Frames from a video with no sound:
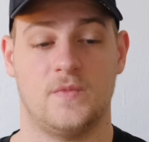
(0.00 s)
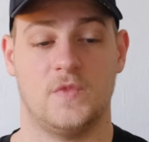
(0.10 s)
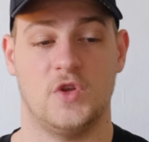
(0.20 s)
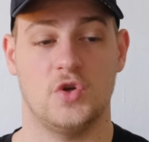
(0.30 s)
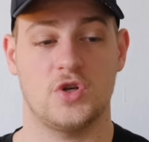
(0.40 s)

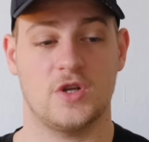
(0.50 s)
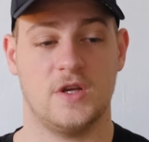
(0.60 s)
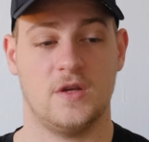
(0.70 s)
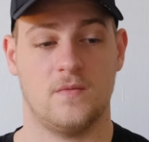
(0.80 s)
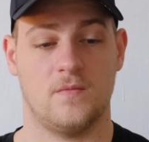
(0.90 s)

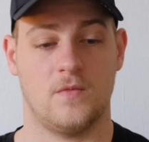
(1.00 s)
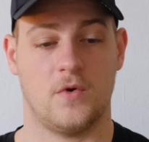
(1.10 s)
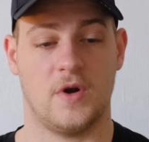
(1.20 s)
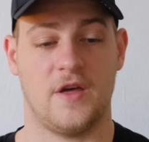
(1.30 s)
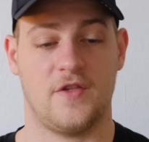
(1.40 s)
Usually,
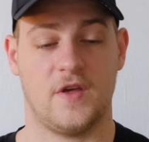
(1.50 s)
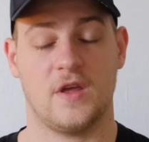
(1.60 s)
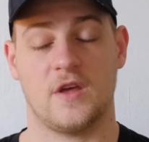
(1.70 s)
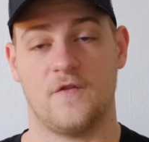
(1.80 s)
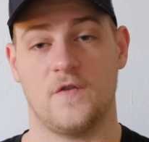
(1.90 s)
or I
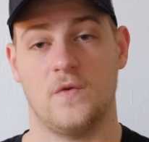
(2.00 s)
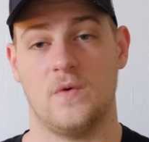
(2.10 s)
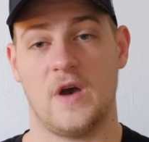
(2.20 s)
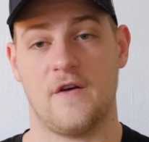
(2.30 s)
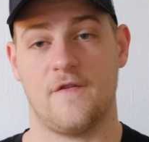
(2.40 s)
think, if you
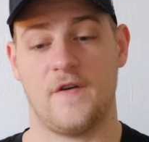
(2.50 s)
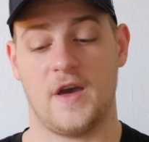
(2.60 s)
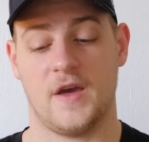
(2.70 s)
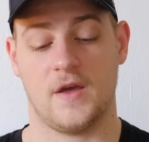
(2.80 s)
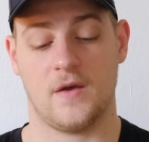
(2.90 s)
have
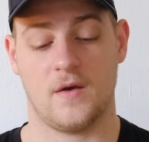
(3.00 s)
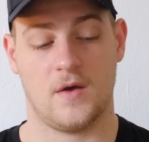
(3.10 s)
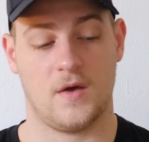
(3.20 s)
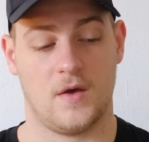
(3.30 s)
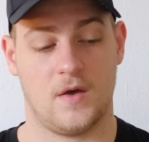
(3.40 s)
a
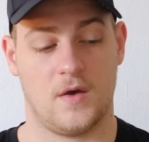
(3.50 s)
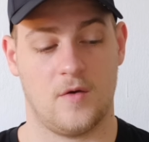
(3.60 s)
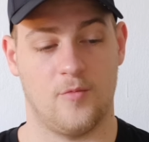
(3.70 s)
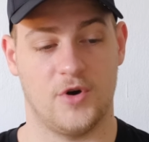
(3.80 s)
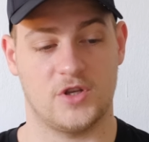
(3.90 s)

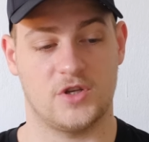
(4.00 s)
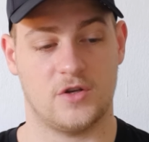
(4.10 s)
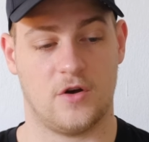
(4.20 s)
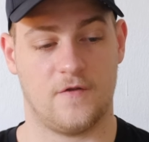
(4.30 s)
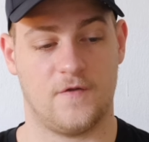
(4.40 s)
budget
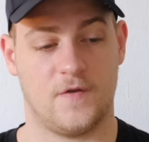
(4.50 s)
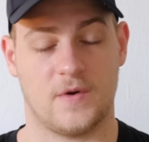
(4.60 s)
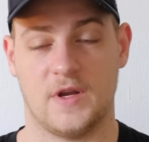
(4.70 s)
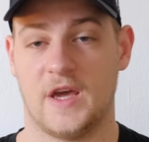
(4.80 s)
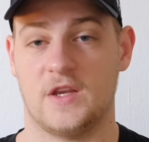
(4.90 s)
of
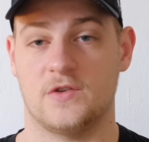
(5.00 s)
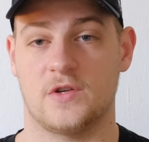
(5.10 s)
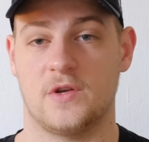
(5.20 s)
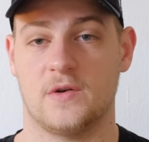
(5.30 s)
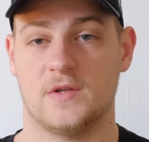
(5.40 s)
around 800
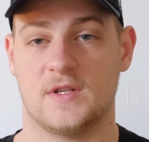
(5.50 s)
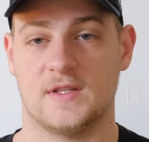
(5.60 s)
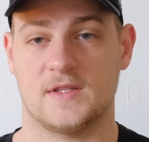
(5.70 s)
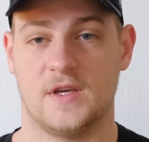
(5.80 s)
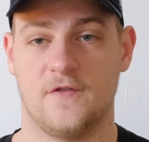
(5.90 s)
euros,
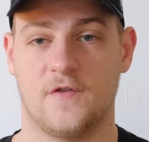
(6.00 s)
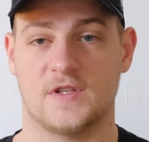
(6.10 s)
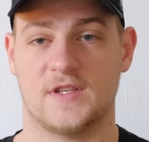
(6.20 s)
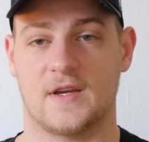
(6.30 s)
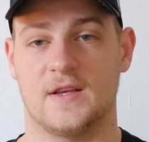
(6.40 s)
let's say, for a
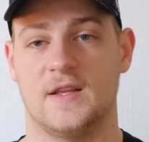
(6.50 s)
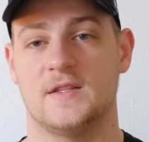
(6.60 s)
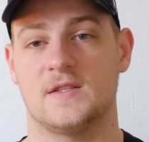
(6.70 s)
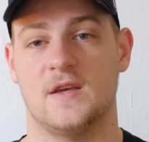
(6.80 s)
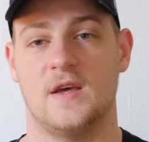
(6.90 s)
second
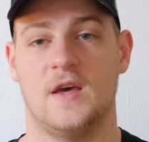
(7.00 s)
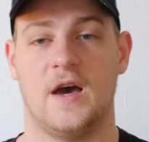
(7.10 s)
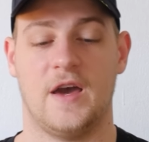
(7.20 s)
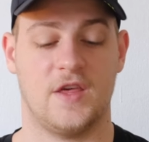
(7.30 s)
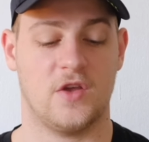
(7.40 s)
lens,
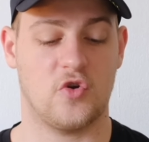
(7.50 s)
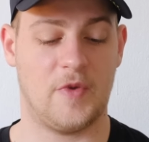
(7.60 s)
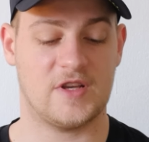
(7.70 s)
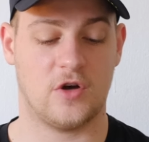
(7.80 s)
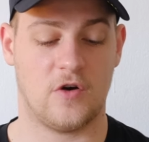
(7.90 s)
I think you're
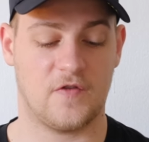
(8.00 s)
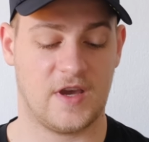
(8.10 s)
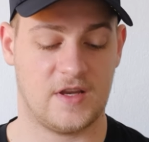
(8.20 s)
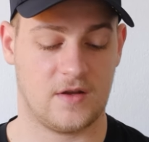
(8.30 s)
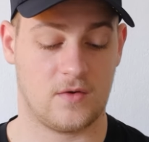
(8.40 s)
better off
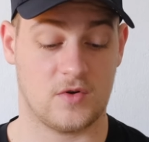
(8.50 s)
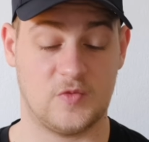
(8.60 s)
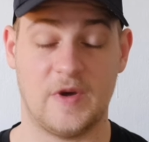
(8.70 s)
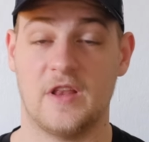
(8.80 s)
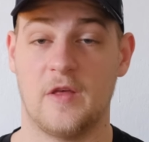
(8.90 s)
getting or
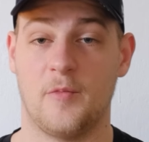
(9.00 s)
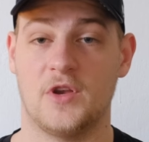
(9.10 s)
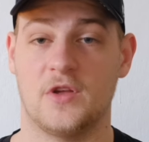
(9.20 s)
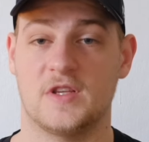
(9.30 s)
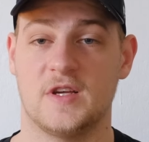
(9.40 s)
spending that
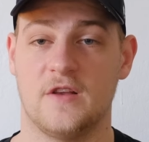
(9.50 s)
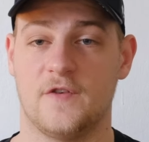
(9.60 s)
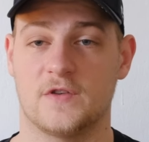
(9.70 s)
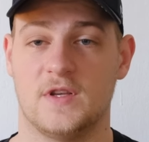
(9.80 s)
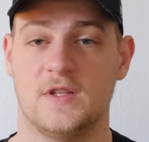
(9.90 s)
money on a
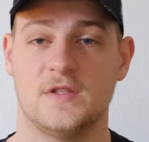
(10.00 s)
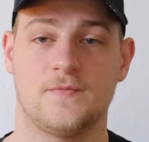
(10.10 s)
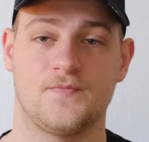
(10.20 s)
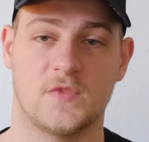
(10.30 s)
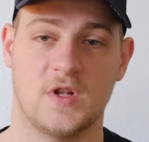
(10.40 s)
telephoto lens,
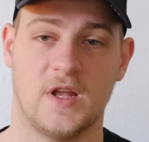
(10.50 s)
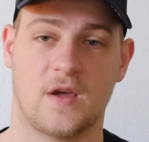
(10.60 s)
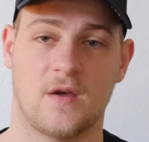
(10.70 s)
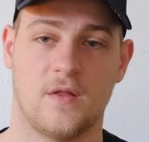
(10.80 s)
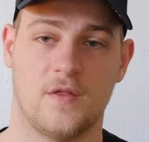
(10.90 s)

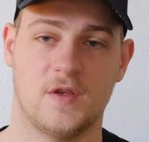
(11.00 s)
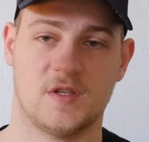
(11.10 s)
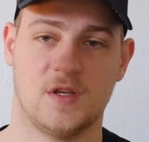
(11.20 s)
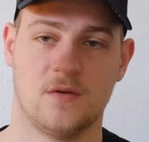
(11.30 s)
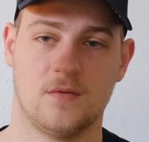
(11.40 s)
like this
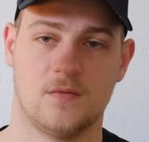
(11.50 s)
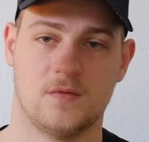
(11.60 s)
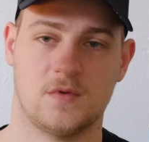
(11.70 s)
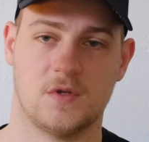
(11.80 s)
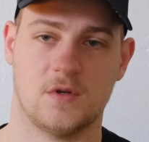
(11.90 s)
here.
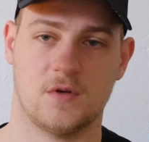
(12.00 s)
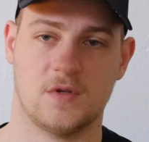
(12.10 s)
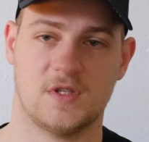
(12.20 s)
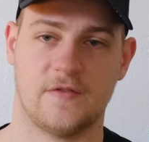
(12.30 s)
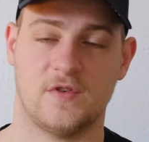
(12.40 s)
It's
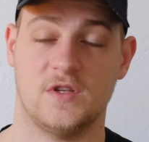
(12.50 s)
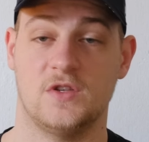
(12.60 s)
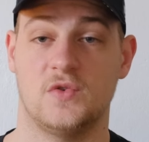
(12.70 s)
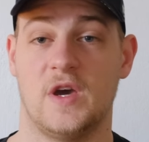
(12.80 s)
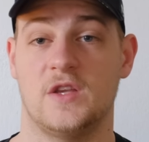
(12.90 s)
70
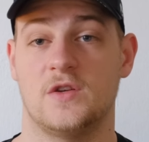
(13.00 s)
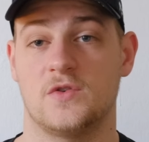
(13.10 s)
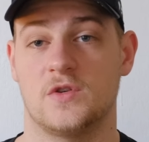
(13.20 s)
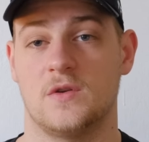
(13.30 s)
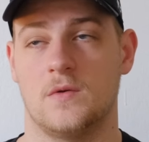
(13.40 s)
to
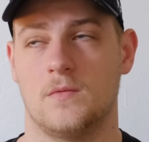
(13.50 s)
300